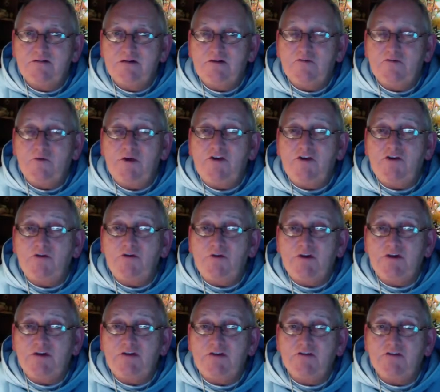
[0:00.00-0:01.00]
And when you
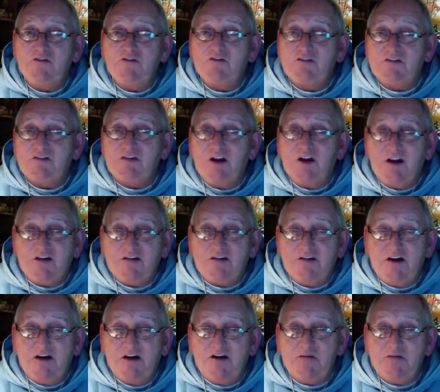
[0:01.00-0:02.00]
hit those dark
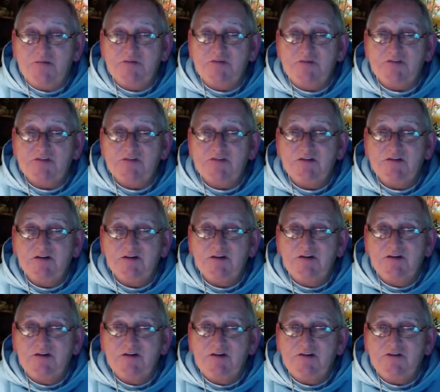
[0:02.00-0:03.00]
times,
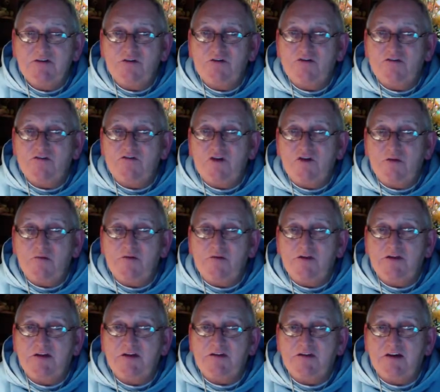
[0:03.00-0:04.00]
those
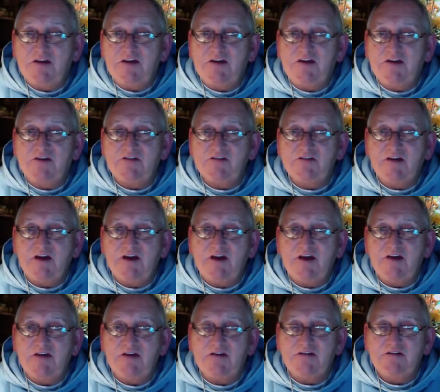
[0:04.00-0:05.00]
troubling days
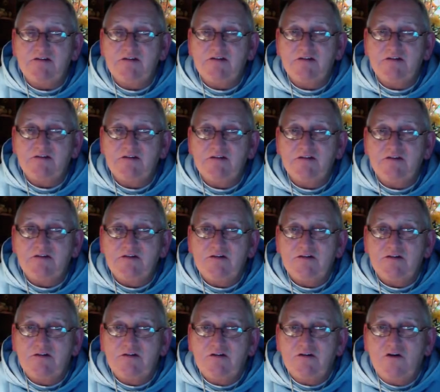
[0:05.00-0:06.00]
ahead,
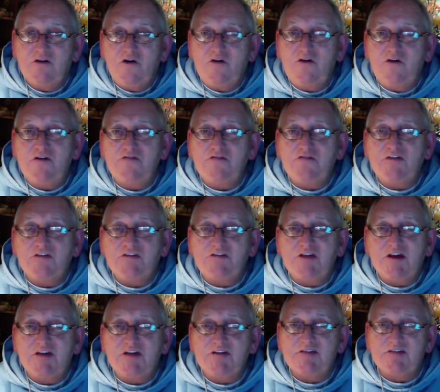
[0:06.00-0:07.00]
or if there's
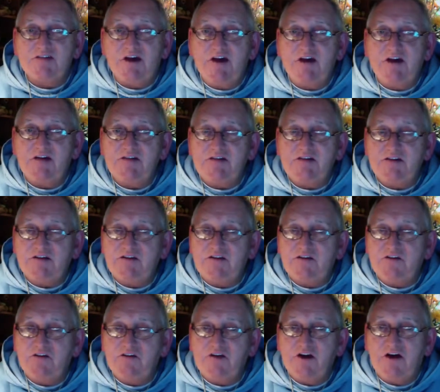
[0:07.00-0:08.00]
anxiety in
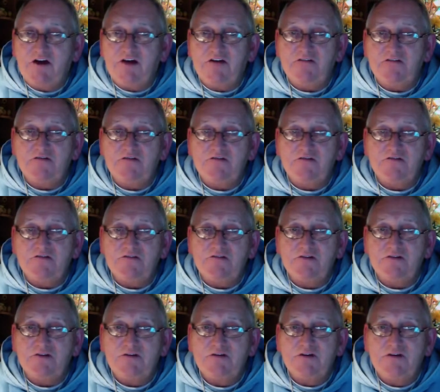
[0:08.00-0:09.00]
your life,
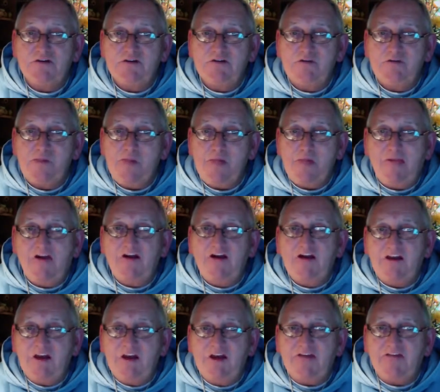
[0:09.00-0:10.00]

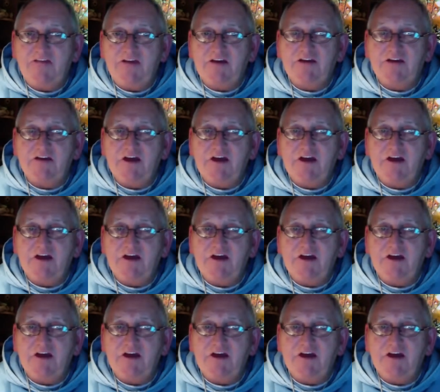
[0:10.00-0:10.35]
light that